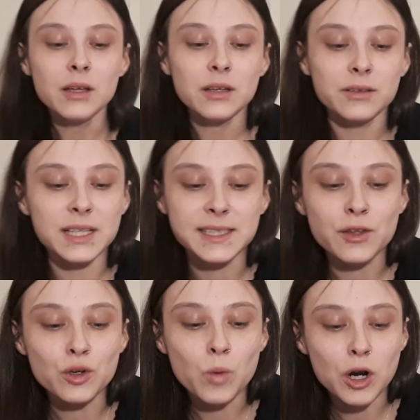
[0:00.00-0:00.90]
This
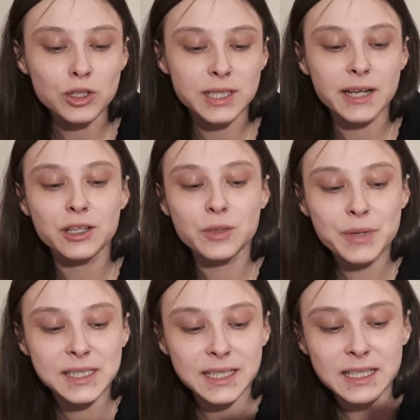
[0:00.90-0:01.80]
other water sign could
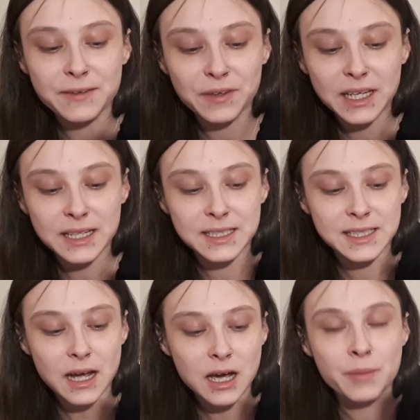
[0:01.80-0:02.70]
be significant
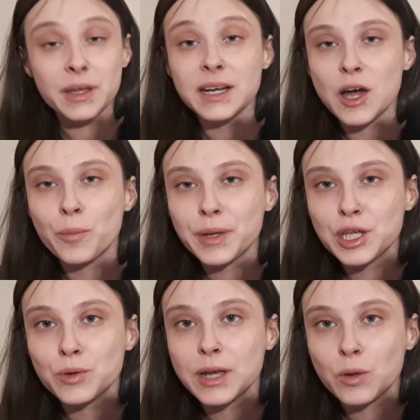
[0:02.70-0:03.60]
in helping
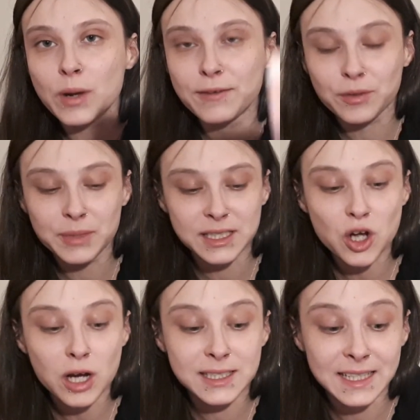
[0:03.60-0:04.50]
you get away from this
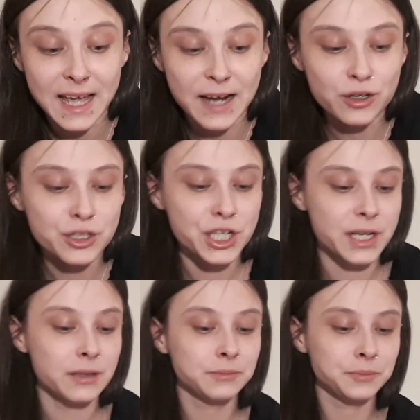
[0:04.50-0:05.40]
toxic energy.